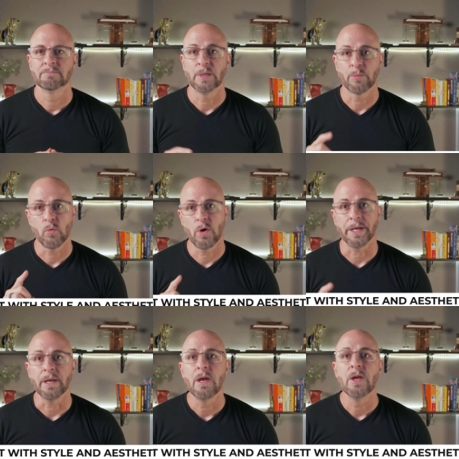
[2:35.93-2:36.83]
Number
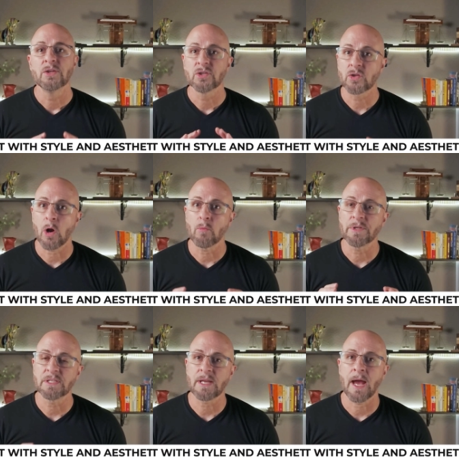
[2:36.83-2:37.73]
one, start
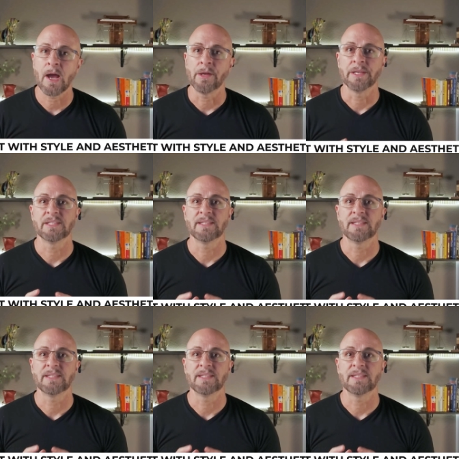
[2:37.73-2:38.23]
with style and